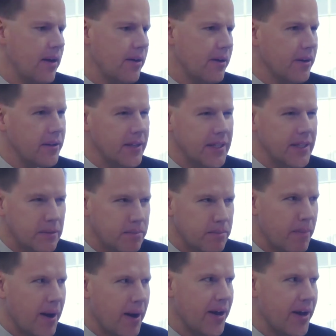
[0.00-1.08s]
but also our
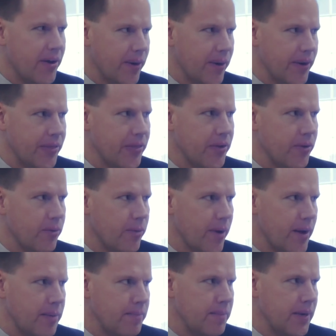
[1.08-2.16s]
nursing team, our nurse
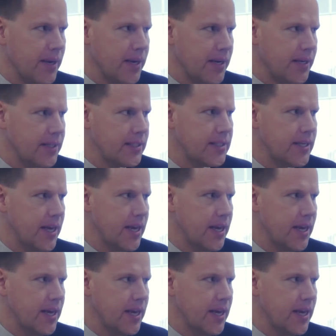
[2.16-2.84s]
practitioners,